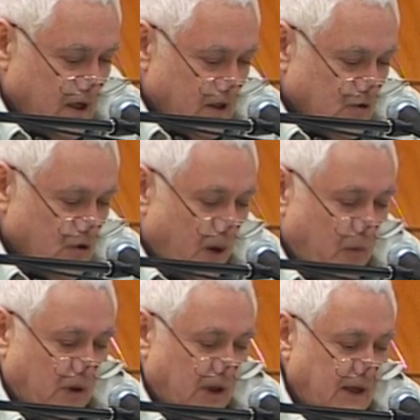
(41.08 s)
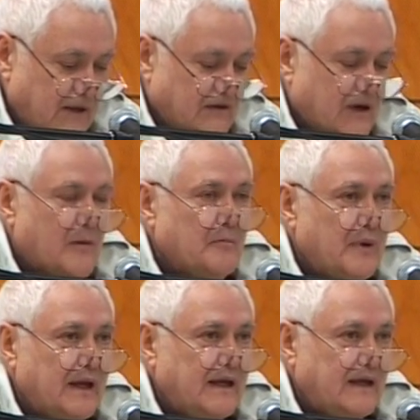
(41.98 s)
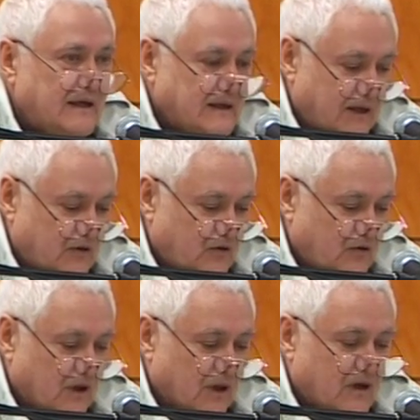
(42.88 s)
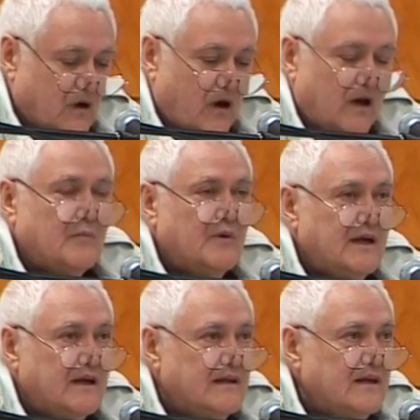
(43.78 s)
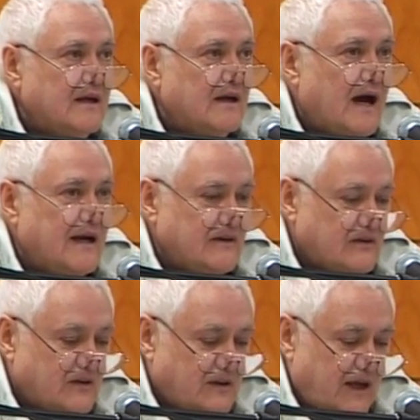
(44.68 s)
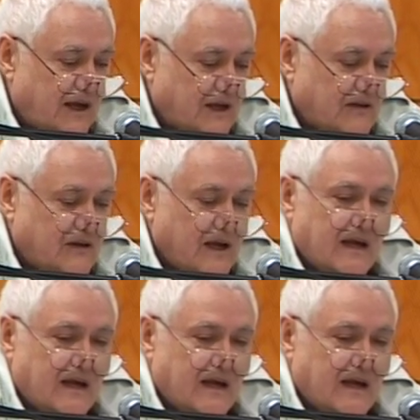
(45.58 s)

Trouble is, our big industrial economy in the United States